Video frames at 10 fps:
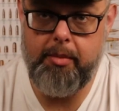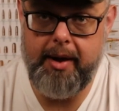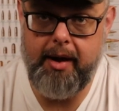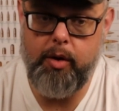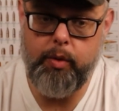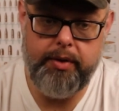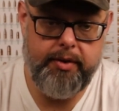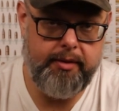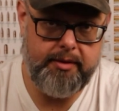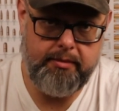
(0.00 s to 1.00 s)
about
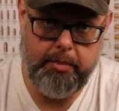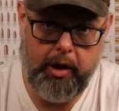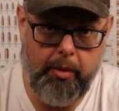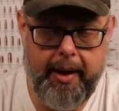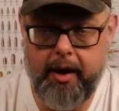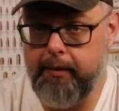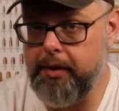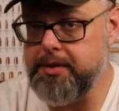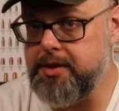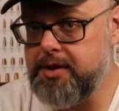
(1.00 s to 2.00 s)
with ball powder
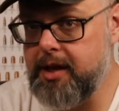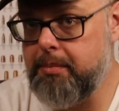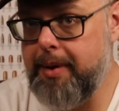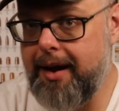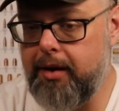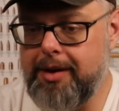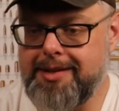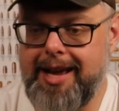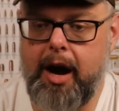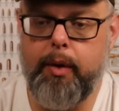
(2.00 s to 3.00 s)
versus stick powder
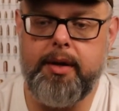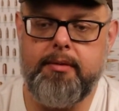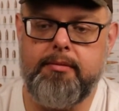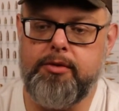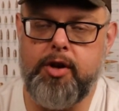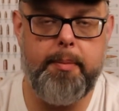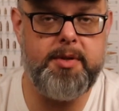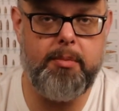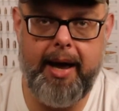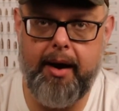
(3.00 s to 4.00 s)
is how it
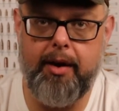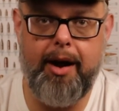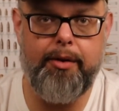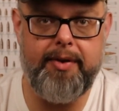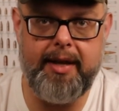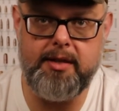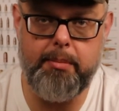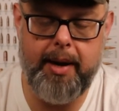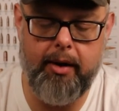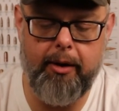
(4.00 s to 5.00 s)
drops the powder, how it feeds the
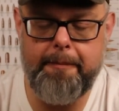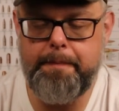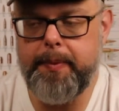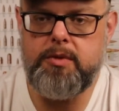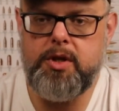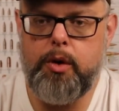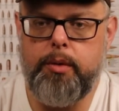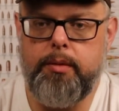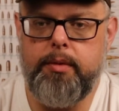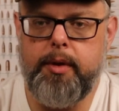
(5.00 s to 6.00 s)
powder.
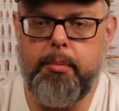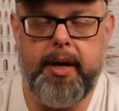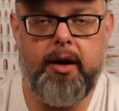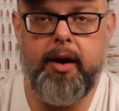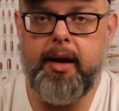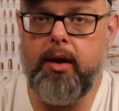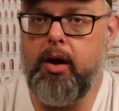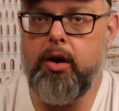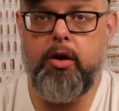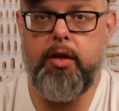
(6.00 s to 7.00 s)
So the bigger and
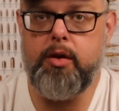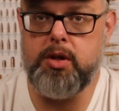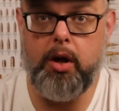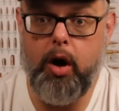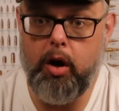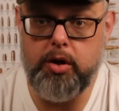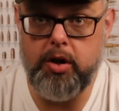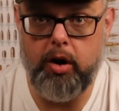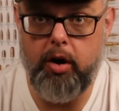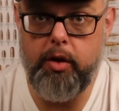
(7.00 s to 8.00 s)
longer those logs
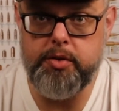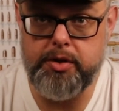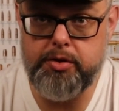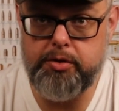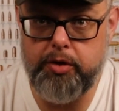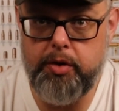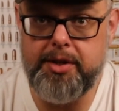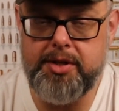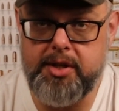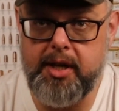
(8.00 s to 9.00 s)
are, those
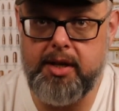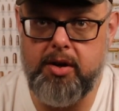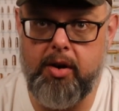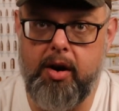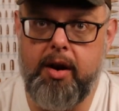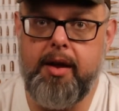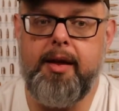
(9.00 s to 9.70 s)
extruded sticks are,